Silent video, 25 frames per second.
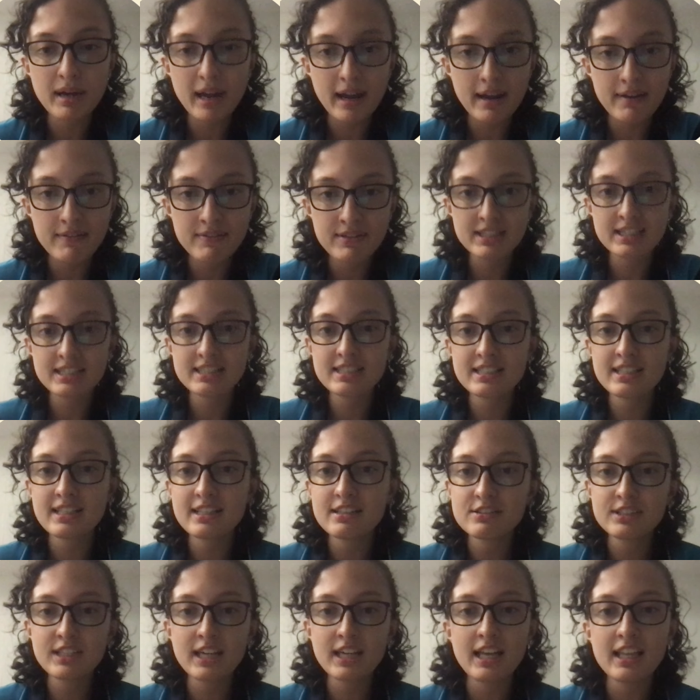having this
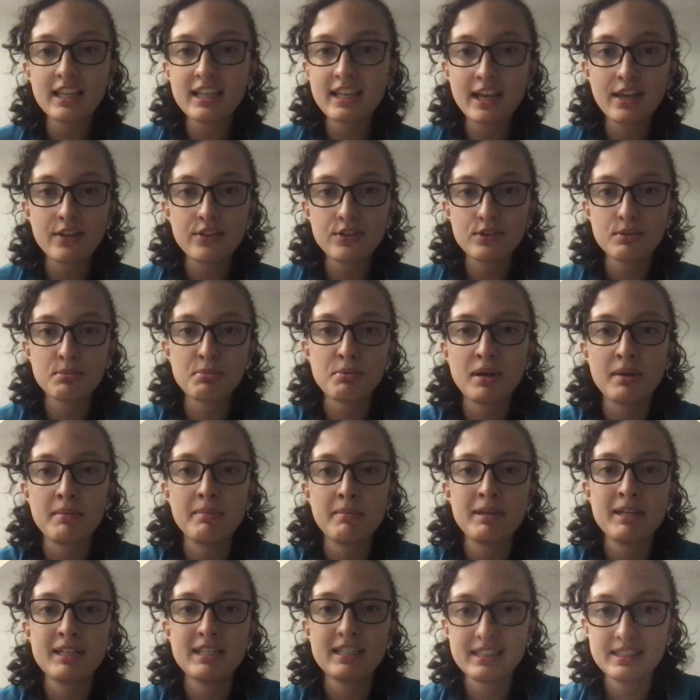little telehealth
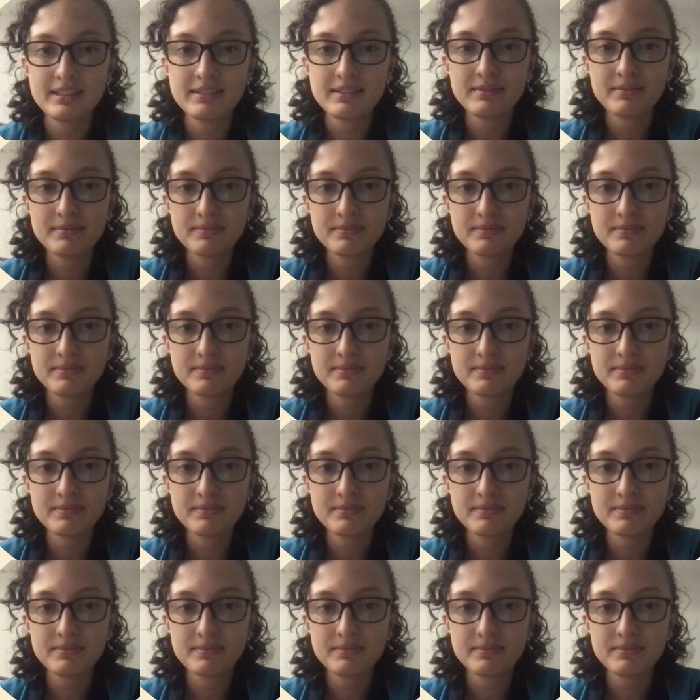appointment.